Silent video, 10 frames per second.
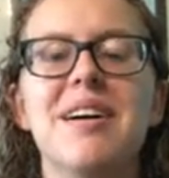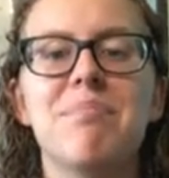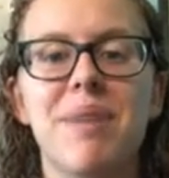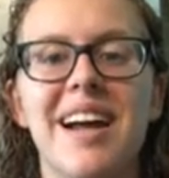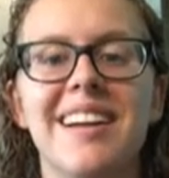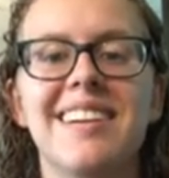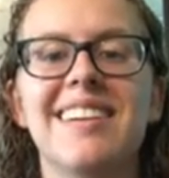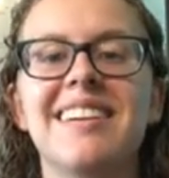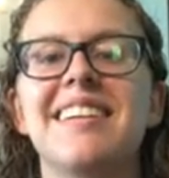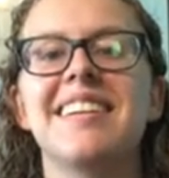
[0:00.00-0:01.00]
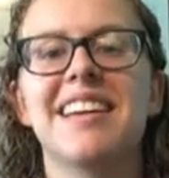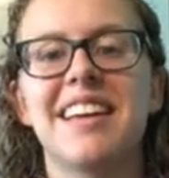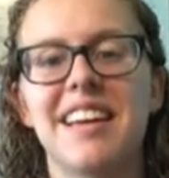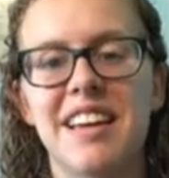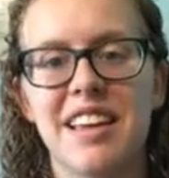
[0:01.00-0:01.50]
But
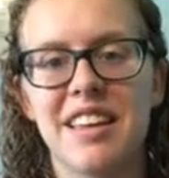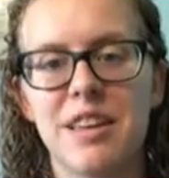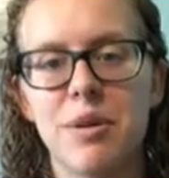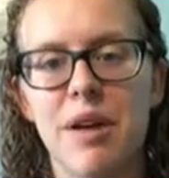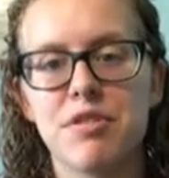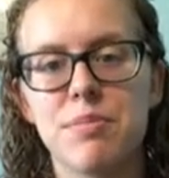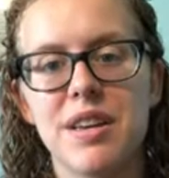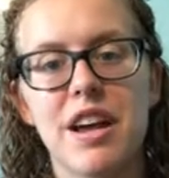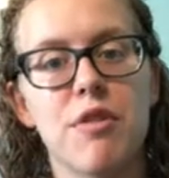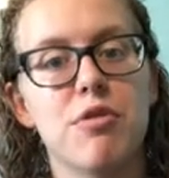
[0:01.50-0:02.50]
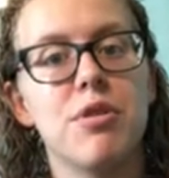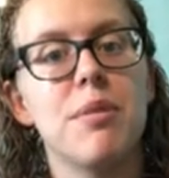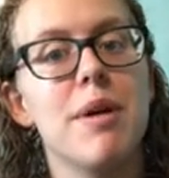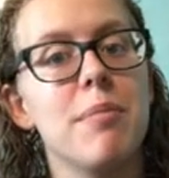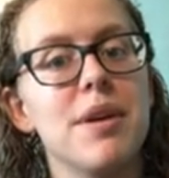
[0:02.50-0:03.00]
you have to be careful
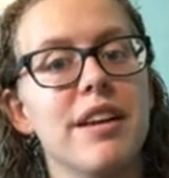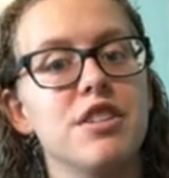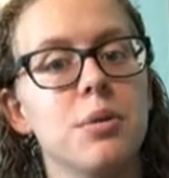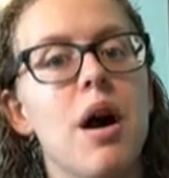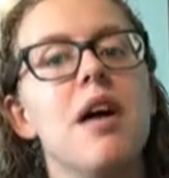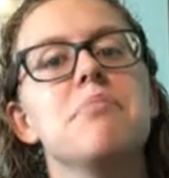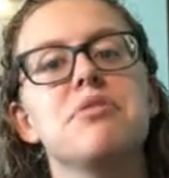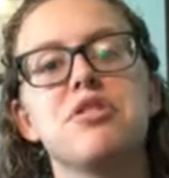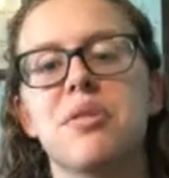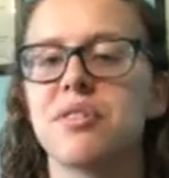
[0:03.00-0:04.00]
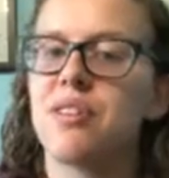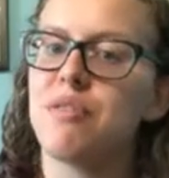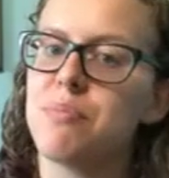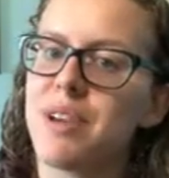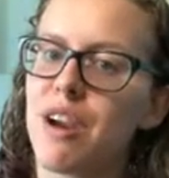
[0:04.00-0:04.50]
about being too hot, but you also have
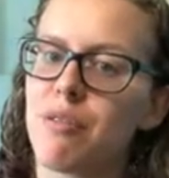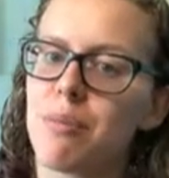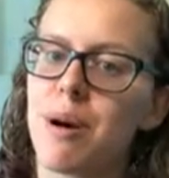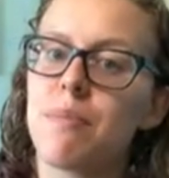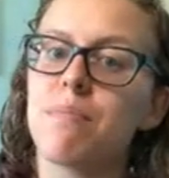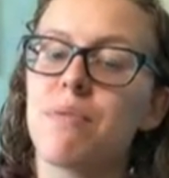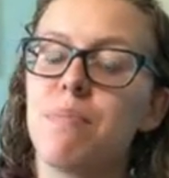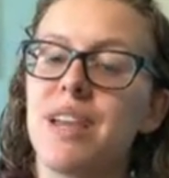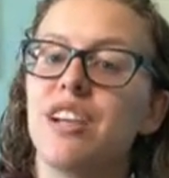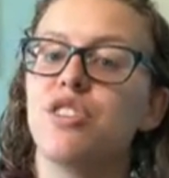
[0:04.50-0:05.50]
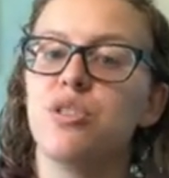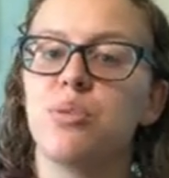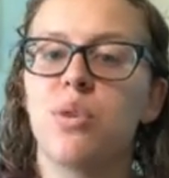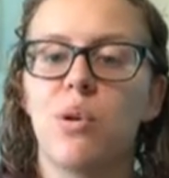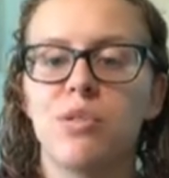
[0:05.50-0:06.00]
to be careful about being too
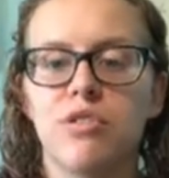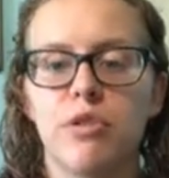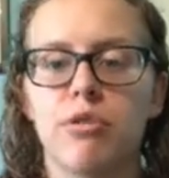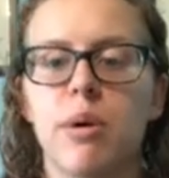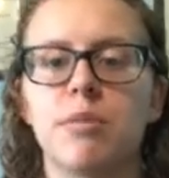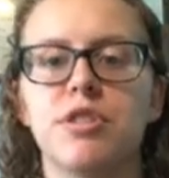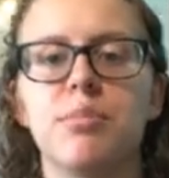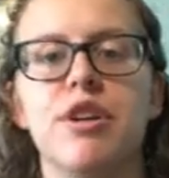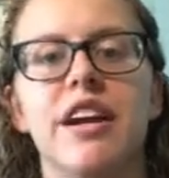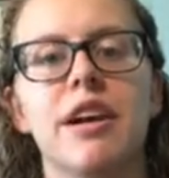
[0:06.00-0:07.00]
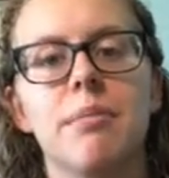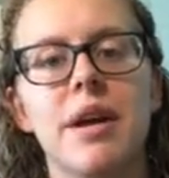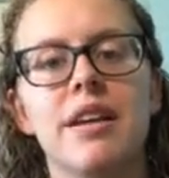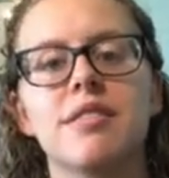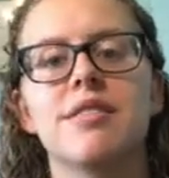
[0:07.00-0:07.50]
cold. So remember to bring
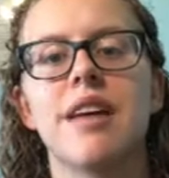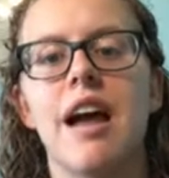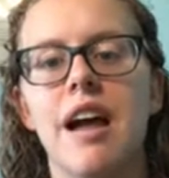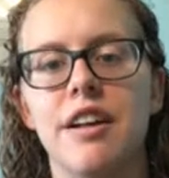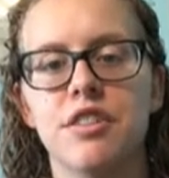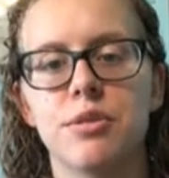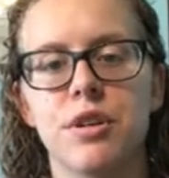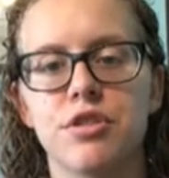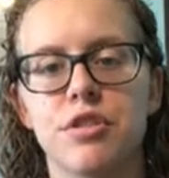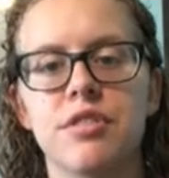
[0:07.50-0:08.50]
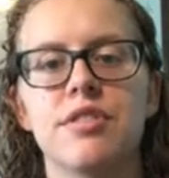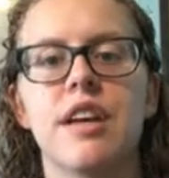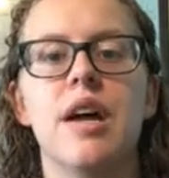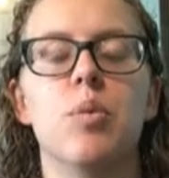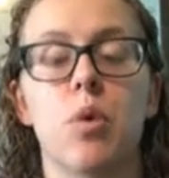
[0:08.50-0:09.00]
pants and sweatshirts
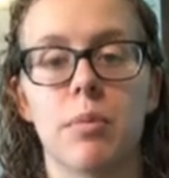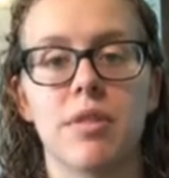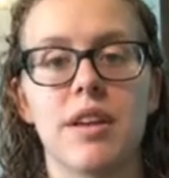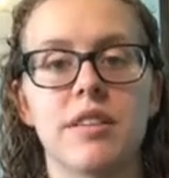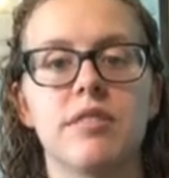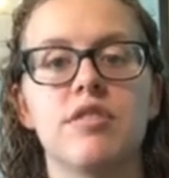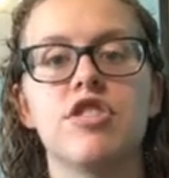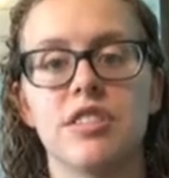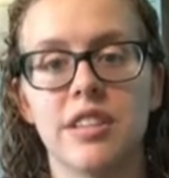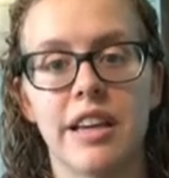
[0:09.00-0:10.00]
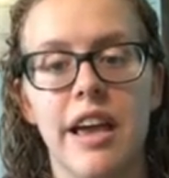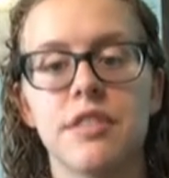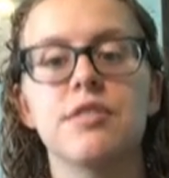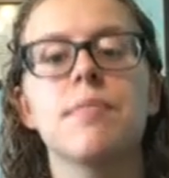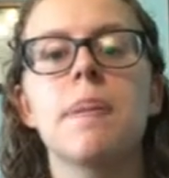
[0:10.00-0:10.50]
and warm things just in case.